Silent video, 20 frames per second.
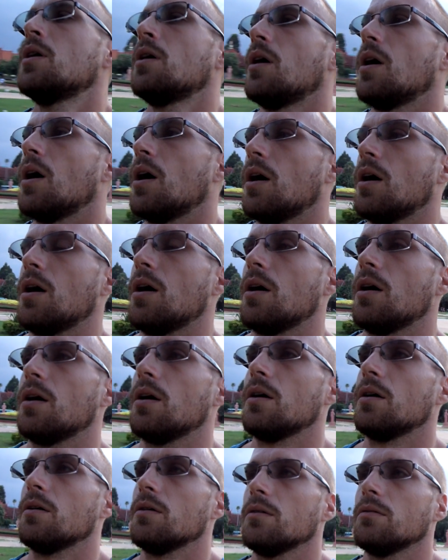
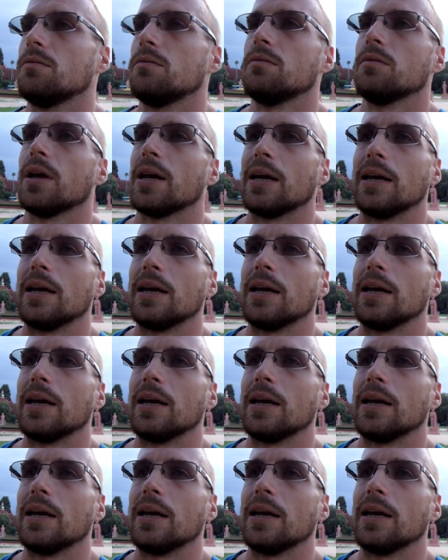like